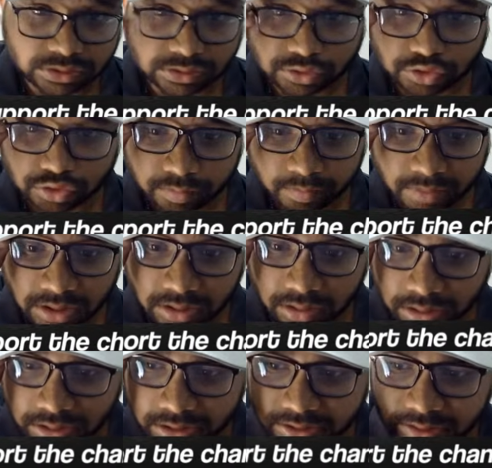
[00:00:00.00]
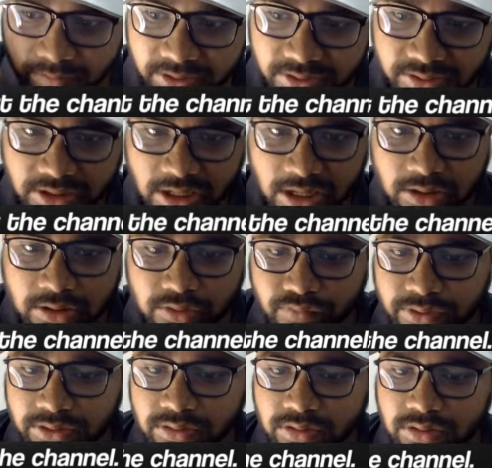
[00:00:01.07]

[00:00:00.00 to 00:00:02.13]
should be a little bit darker one.